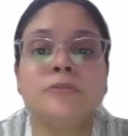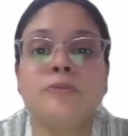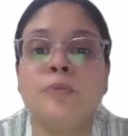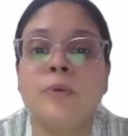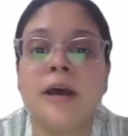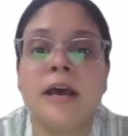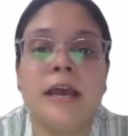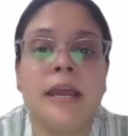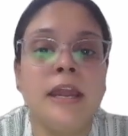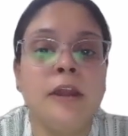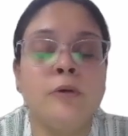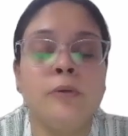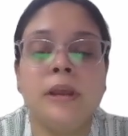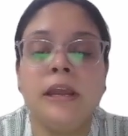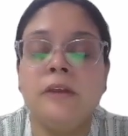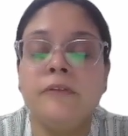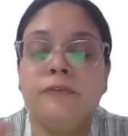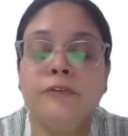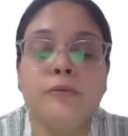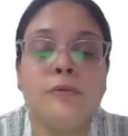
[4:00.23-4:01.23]
y,
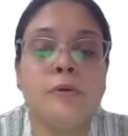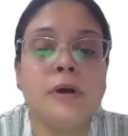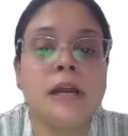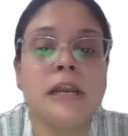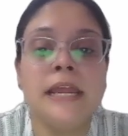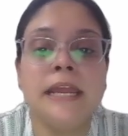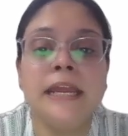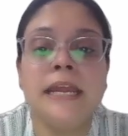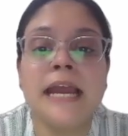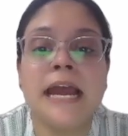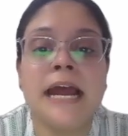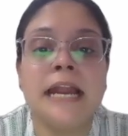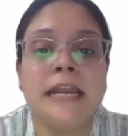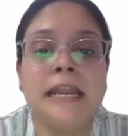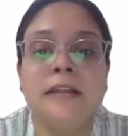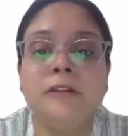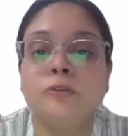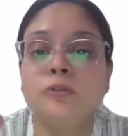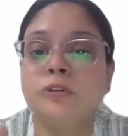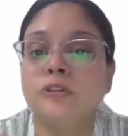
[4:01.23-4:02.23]
okay, if you are like
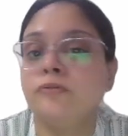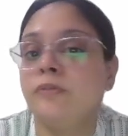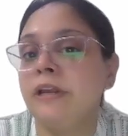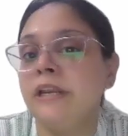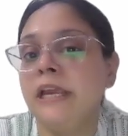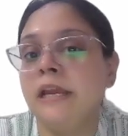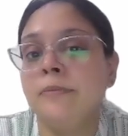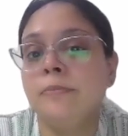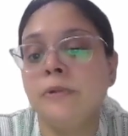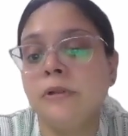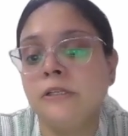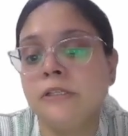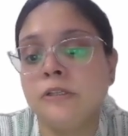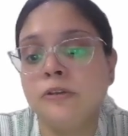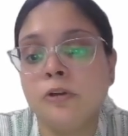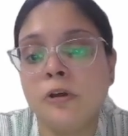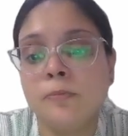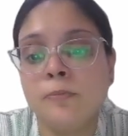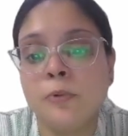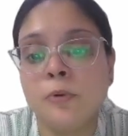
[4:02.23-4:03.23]
adding those variables
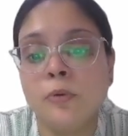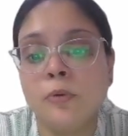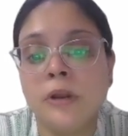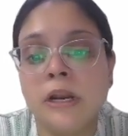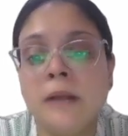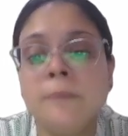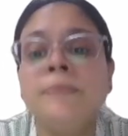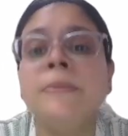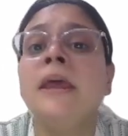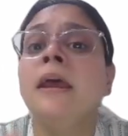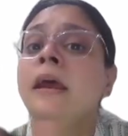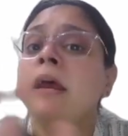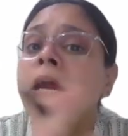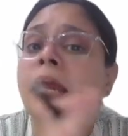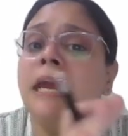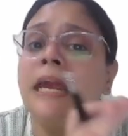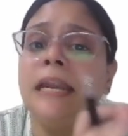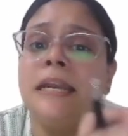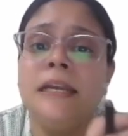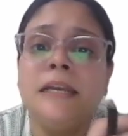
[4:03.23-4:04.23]
in your program,
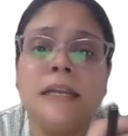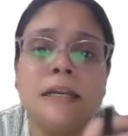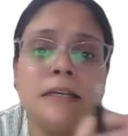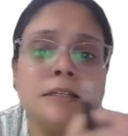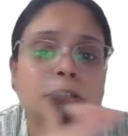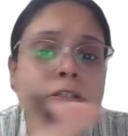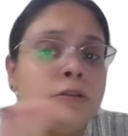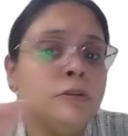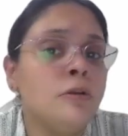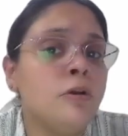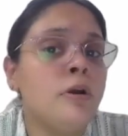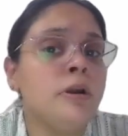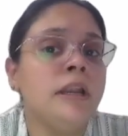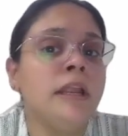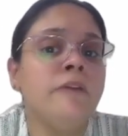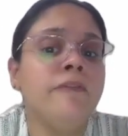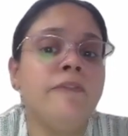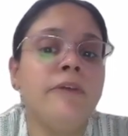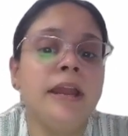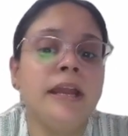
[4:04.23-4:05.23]
it does
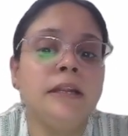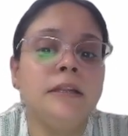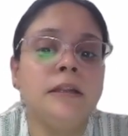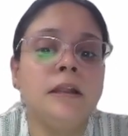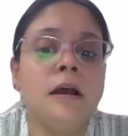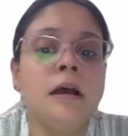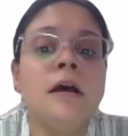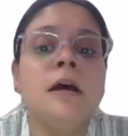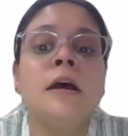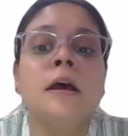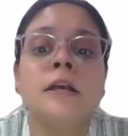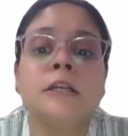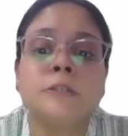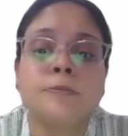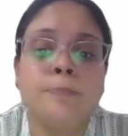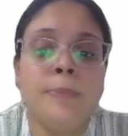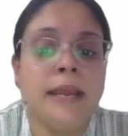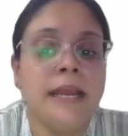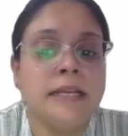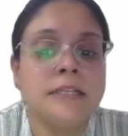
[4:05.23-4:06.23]
not affect the
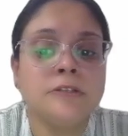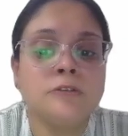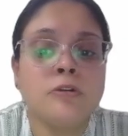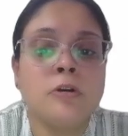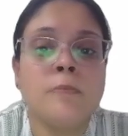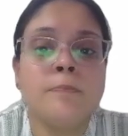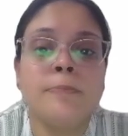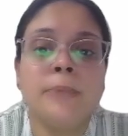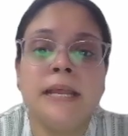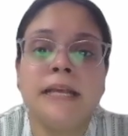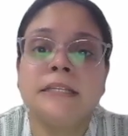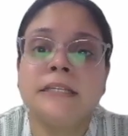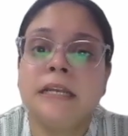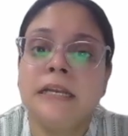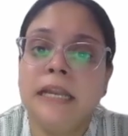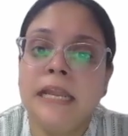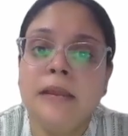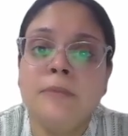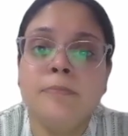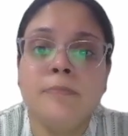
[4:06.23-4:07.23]
space
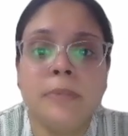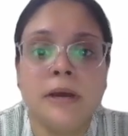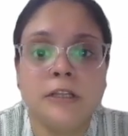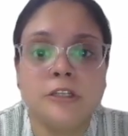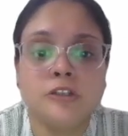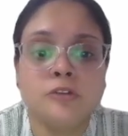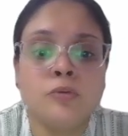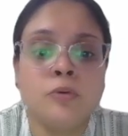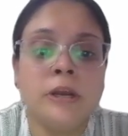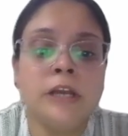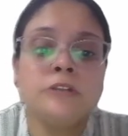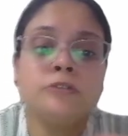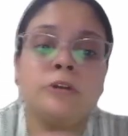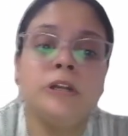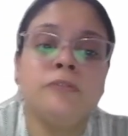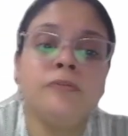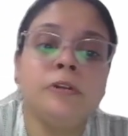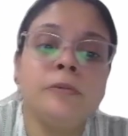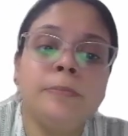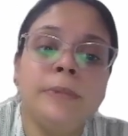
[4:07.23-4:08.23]
complexity much. Okay, so
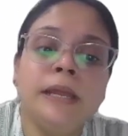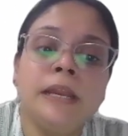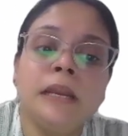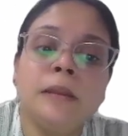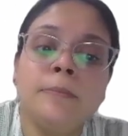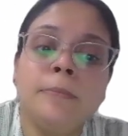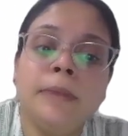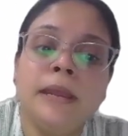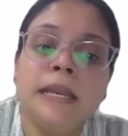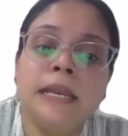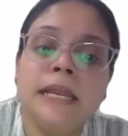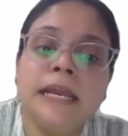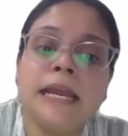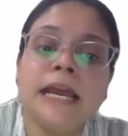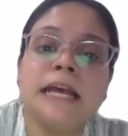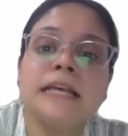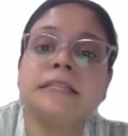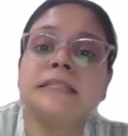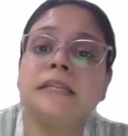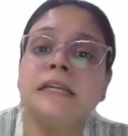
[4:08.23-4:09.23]
it will be remaining
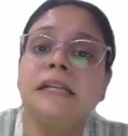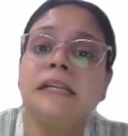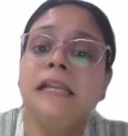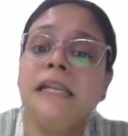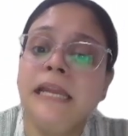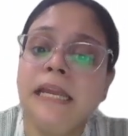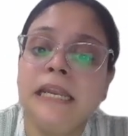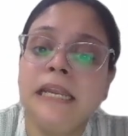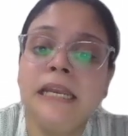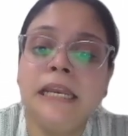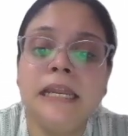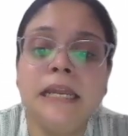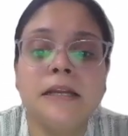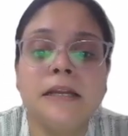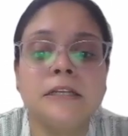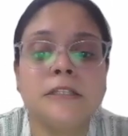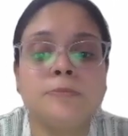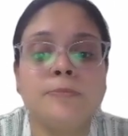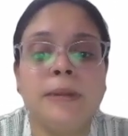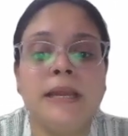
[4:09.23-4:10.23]
as the
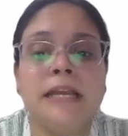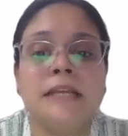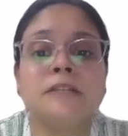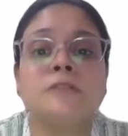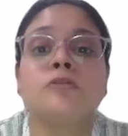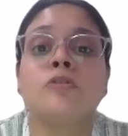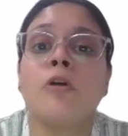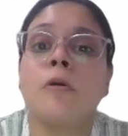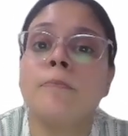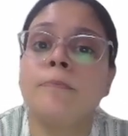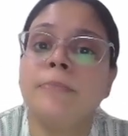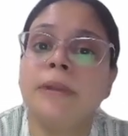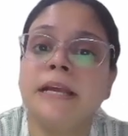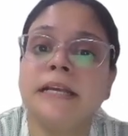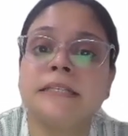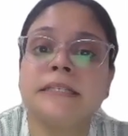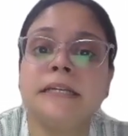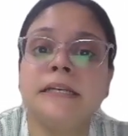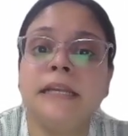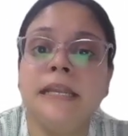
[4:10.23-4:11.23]
linear space
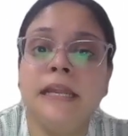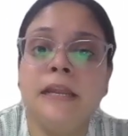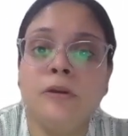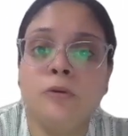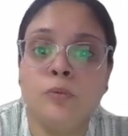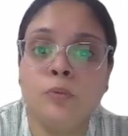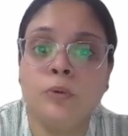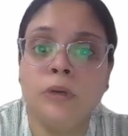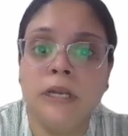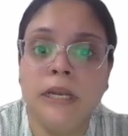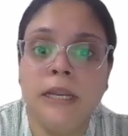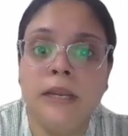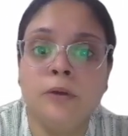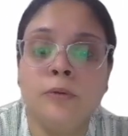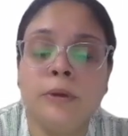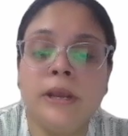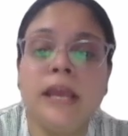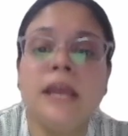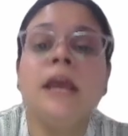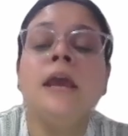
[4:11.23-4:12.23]
complexity only.
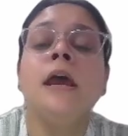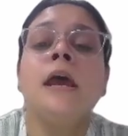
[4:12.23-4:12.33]
Okay,